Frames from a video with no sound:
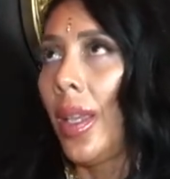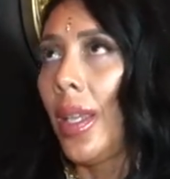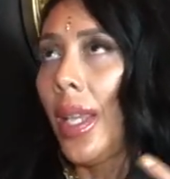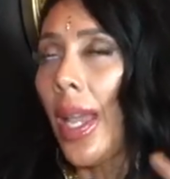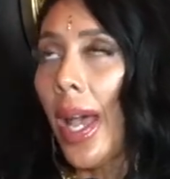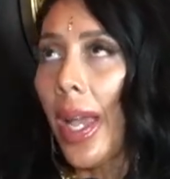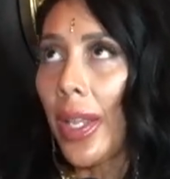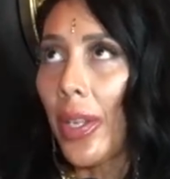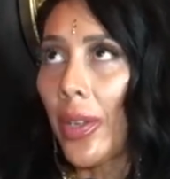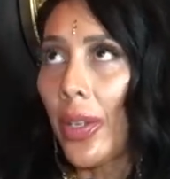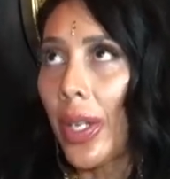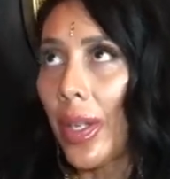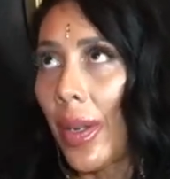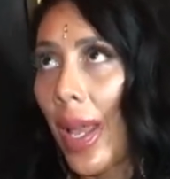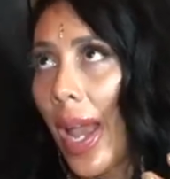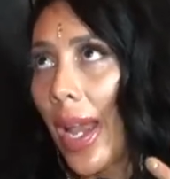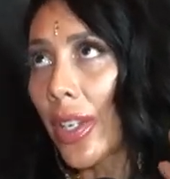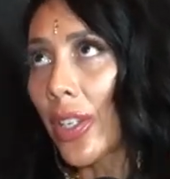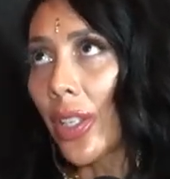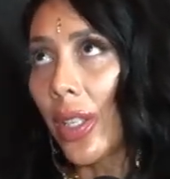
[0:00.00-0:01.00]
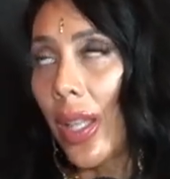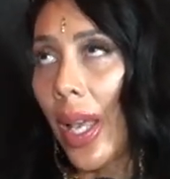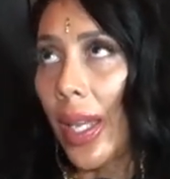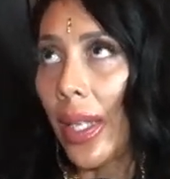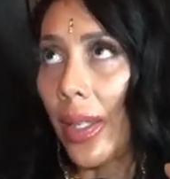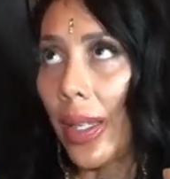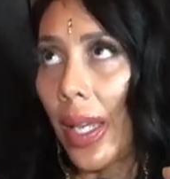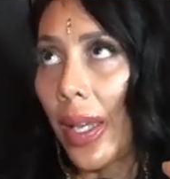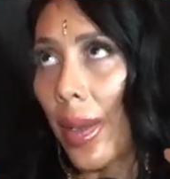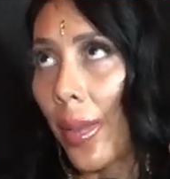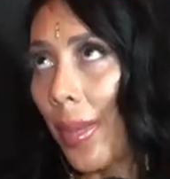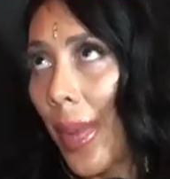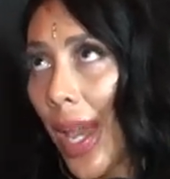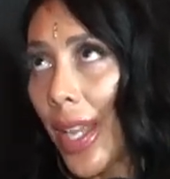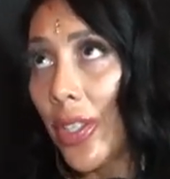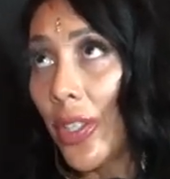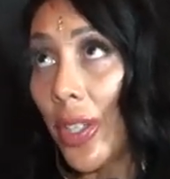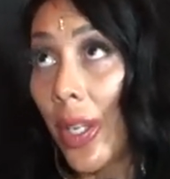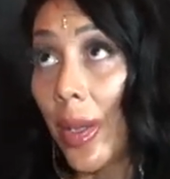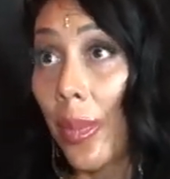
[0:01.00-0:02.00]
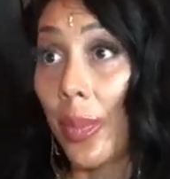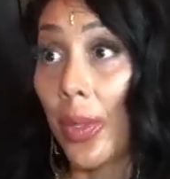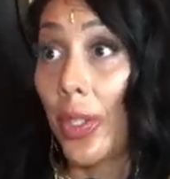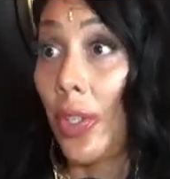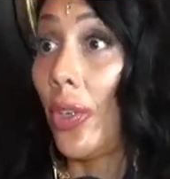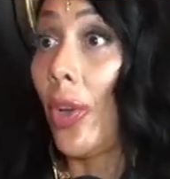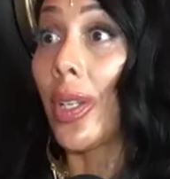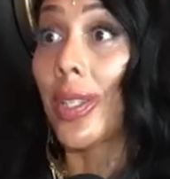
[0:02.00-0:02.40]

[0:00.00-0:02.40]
Yeah, you can actually like imagine it, but you